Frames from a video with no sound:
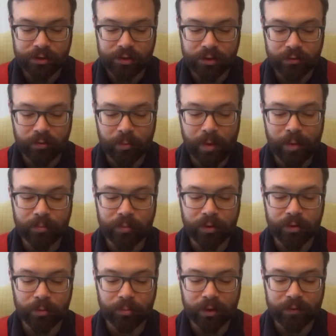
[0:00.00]
you to remember
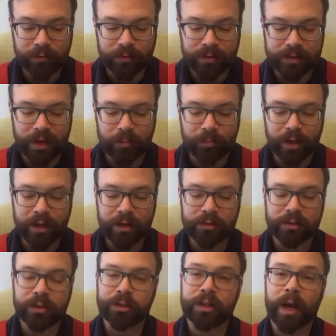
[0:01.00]
the brief example I
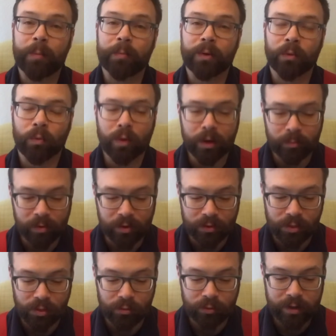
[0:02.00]
used in Chapter 1
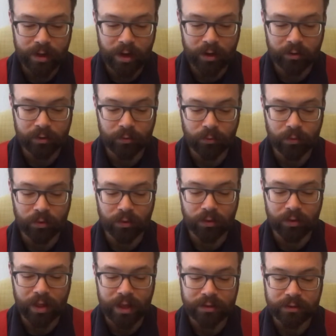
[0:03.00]
about 300
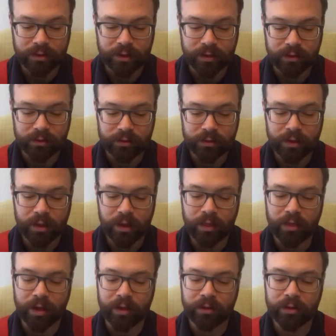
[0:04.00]
world-class leaders.
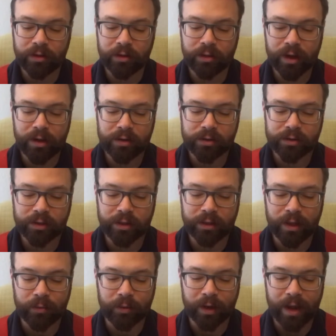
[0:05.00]
They clearly understood
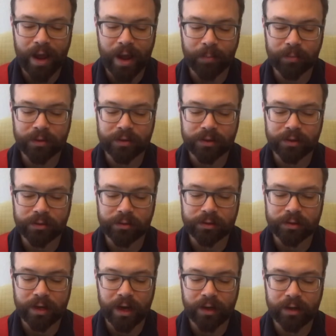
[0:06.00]
that what happens to you
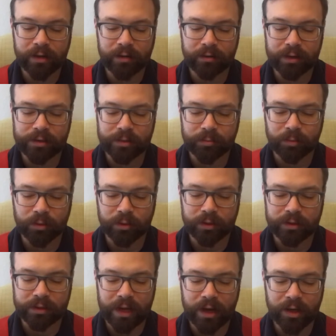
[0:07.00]
is not nearly as
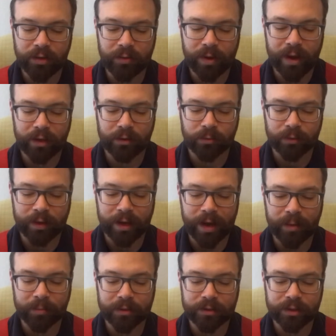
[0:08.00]
important as how you handle what
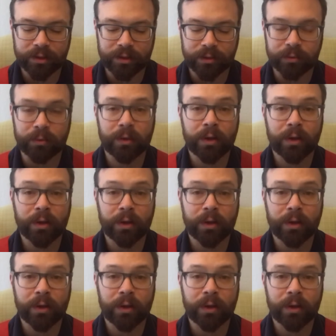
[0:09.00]
happens to you.